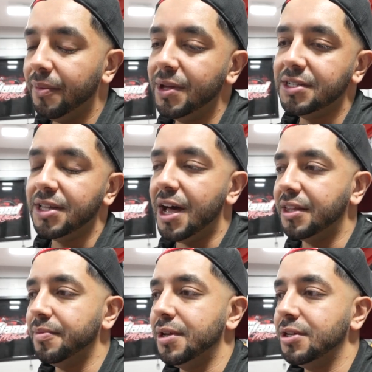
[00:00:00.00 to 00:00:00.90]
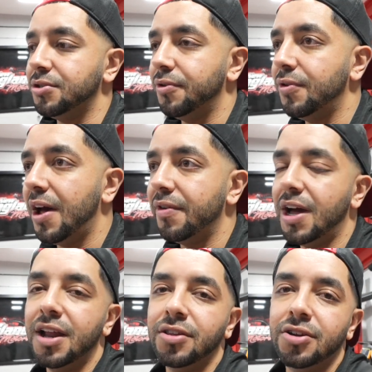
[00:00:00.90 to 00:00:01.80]
It means a lot to me. So if you haven't
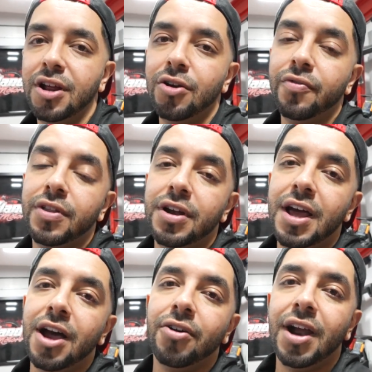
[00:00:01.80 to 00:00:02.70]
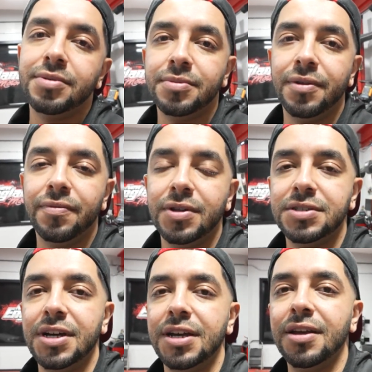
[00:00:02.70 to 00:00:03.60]
got entered, head over there now, grab something from the
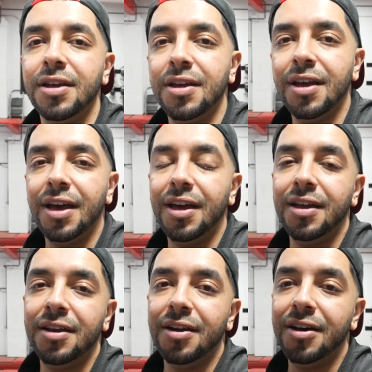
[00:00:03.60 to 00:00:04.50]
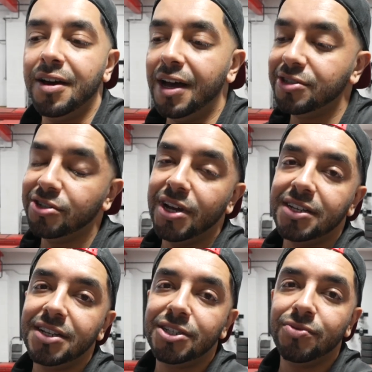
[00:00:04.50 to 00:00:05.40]
site, and I'll see you
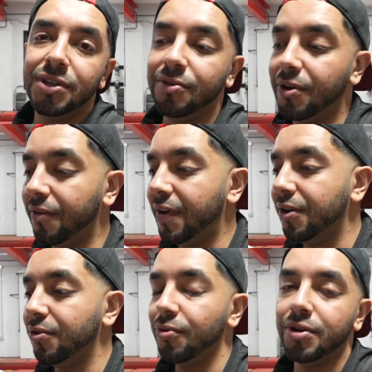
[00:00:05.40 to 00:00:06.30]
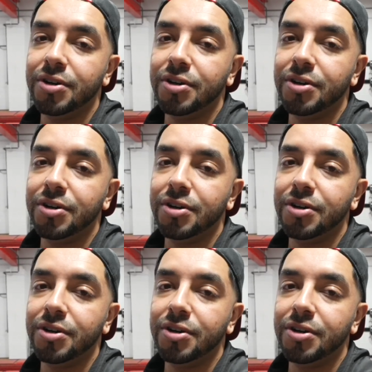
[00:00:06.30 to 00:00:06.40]
guys next week. We're gonna find out who the winner